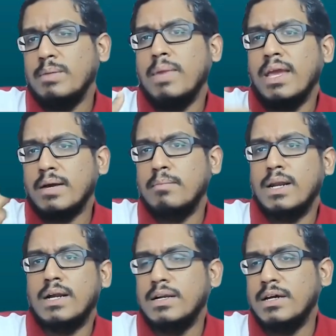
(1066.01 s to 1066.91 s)
make a
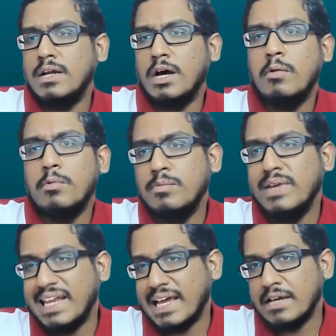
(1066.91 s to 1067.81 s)
blunder, how do
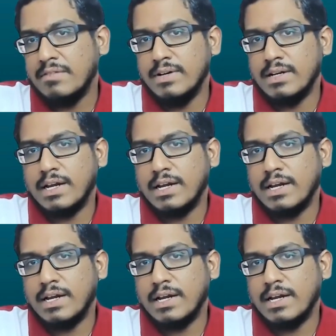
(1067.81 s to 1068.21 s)
we recover?